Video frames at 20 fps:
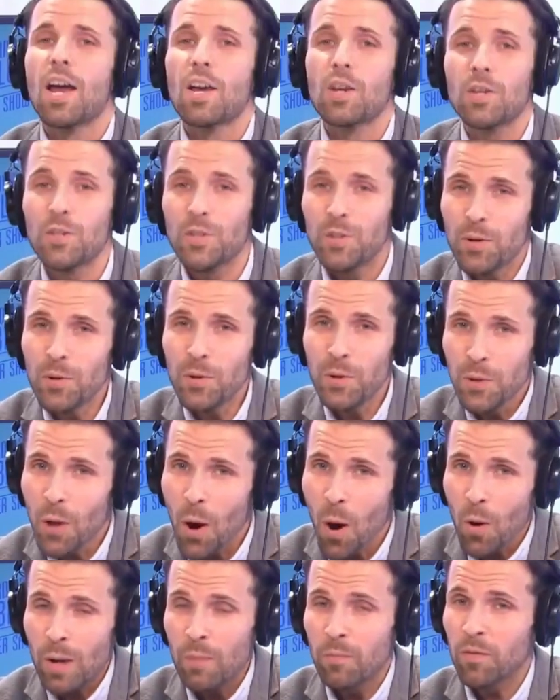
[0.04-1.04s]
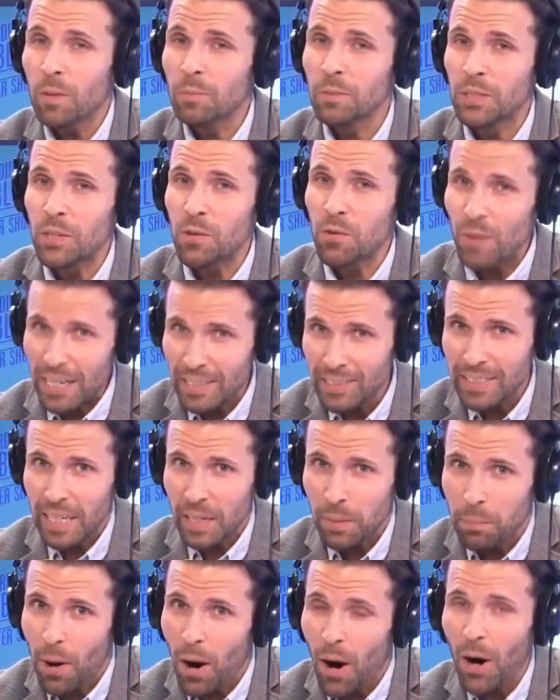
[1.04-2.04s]
You know him from
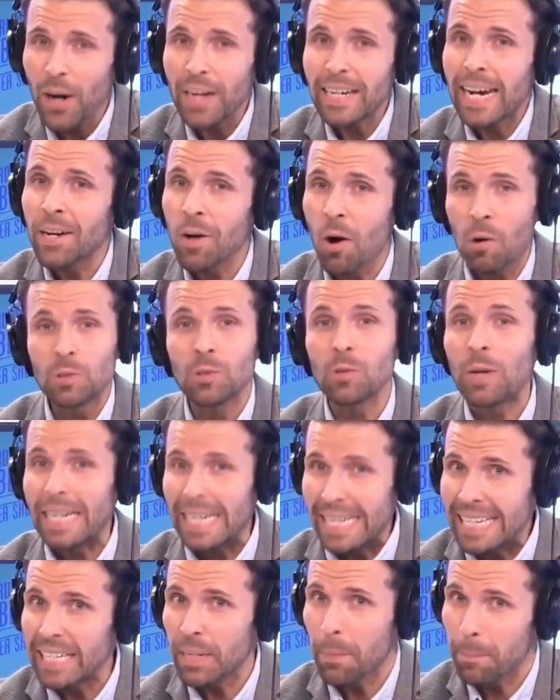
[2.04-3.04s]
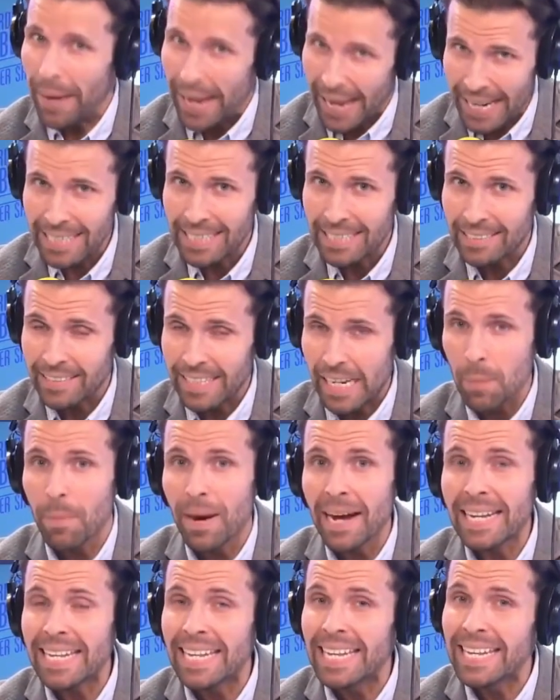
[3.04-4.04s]
Jurassic Park and also Independence Day,
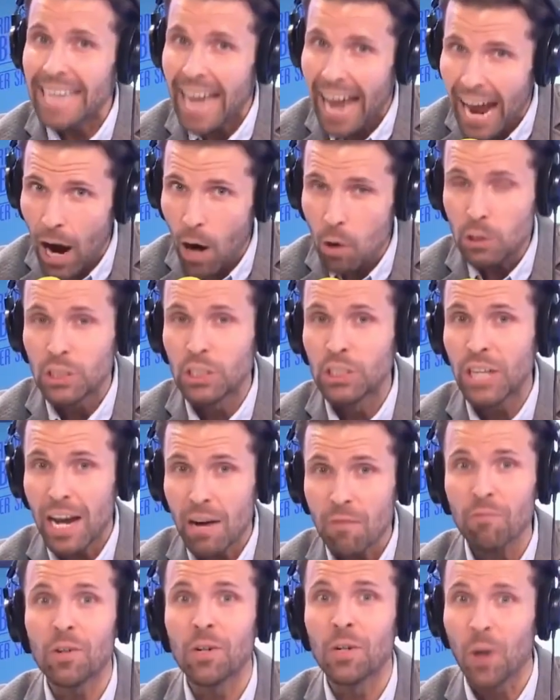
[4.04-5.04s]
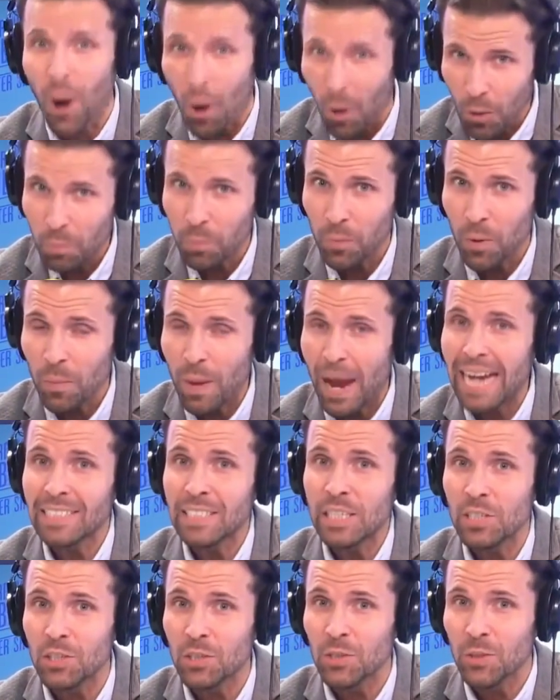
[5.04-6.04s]
but now Jeff Goldblum has
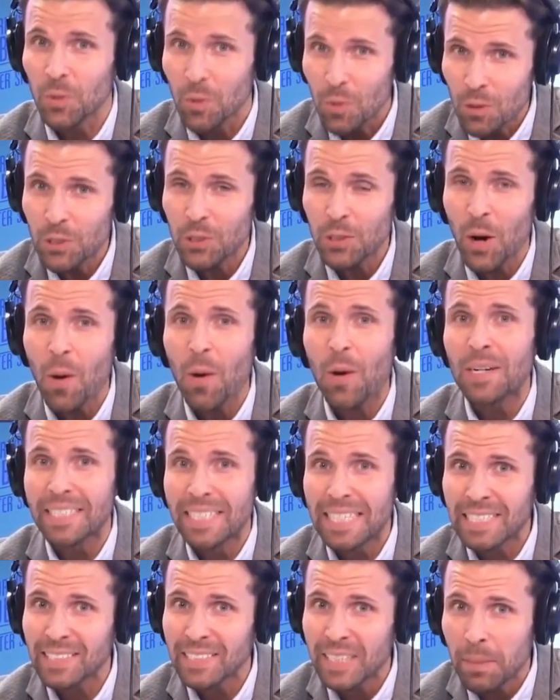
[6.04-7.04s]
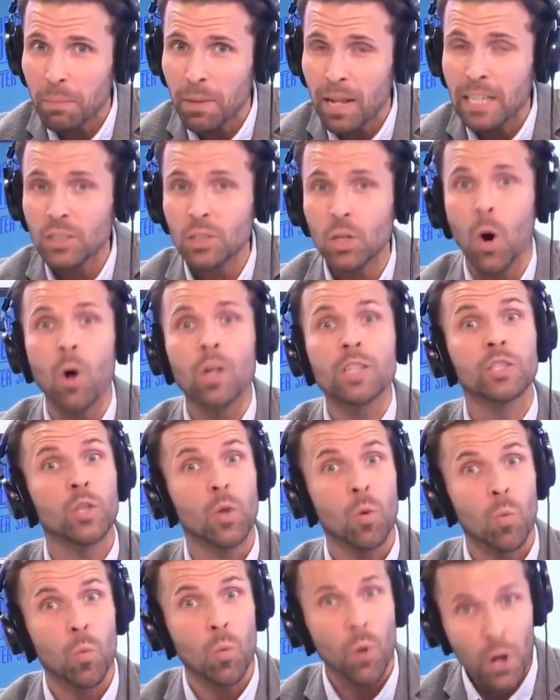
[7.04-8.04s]
his new show on Disney Plus called
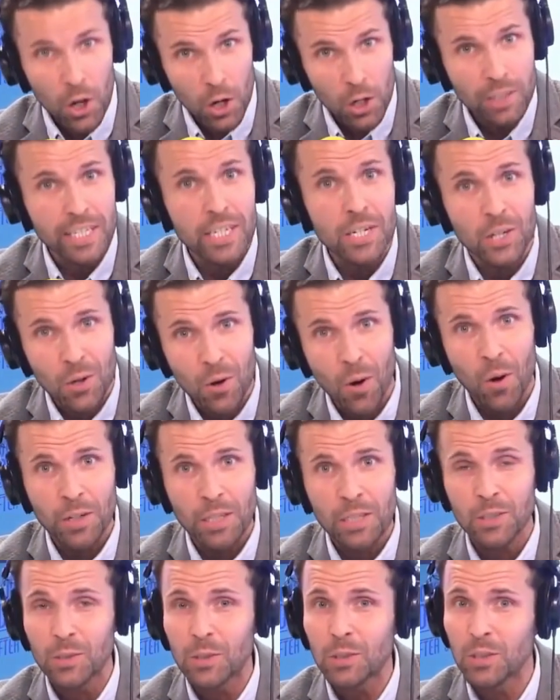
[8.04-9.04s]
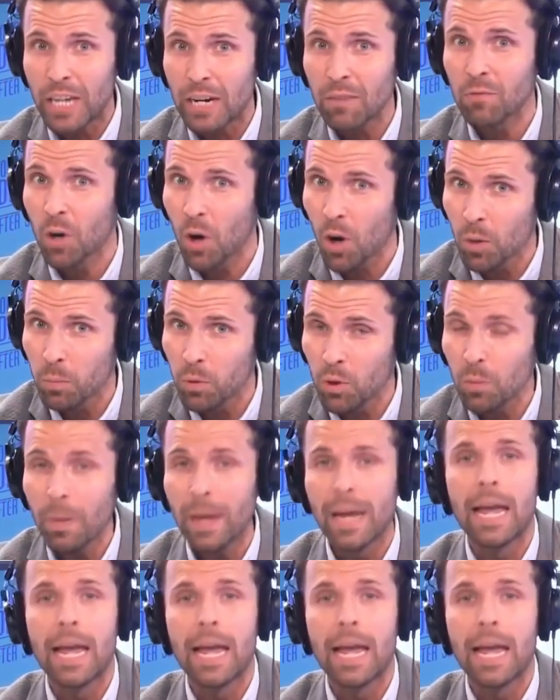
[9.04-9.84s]
The World According to Jeff Goldblum.